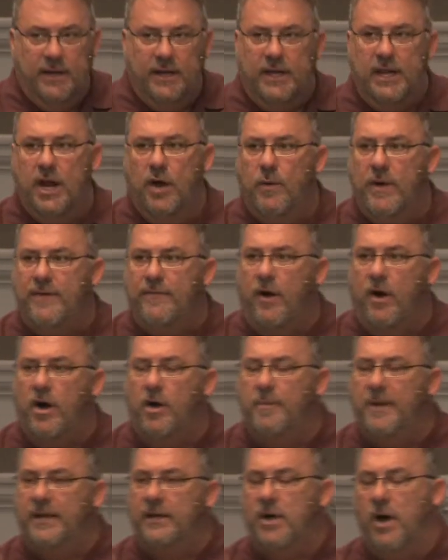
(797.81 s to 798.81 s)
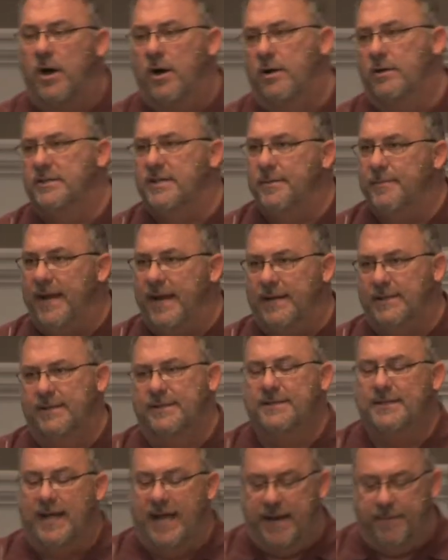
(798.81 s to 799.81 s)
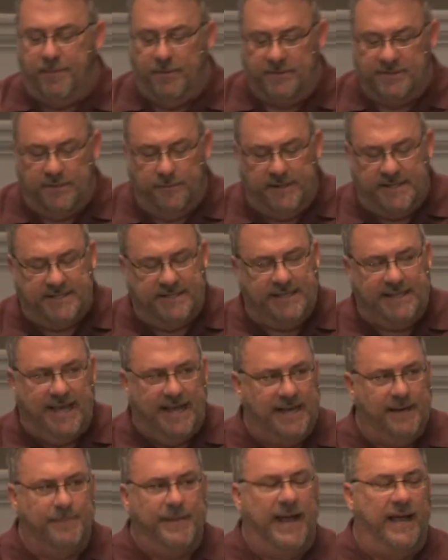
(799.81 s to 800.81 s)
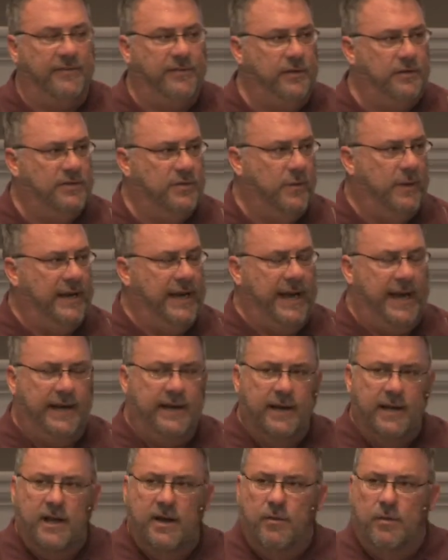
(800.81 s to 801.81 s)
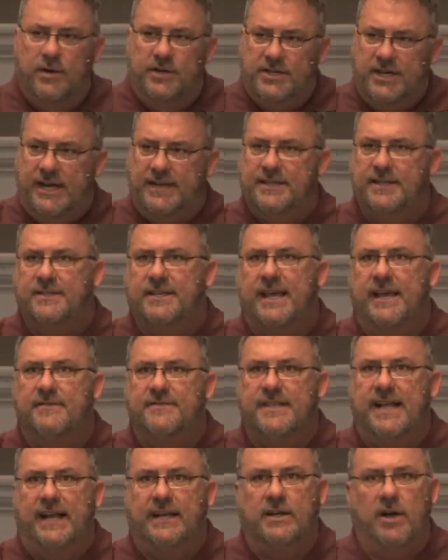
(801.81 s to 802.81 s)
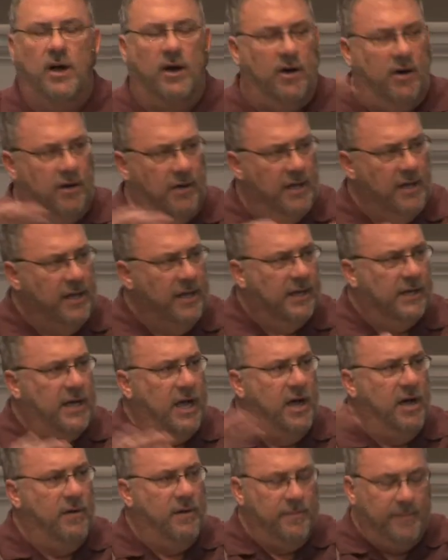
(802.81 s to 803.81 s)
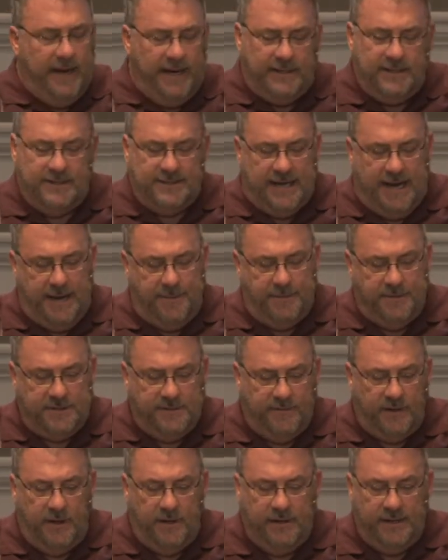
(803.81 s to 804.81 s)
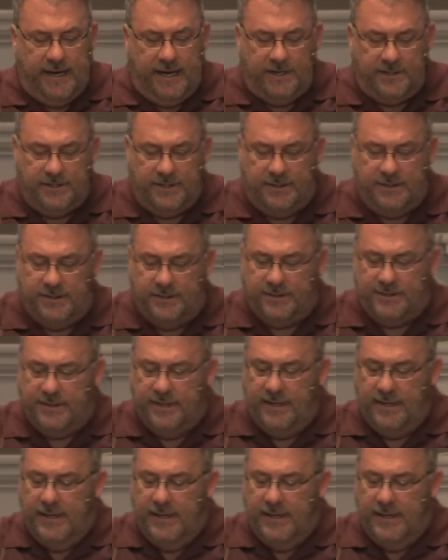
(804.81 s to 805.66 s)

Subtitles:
You know, we've all been called to make disciples, and we see that in Matthew 28, where Jesus gives that call, go and make disciples of all nations.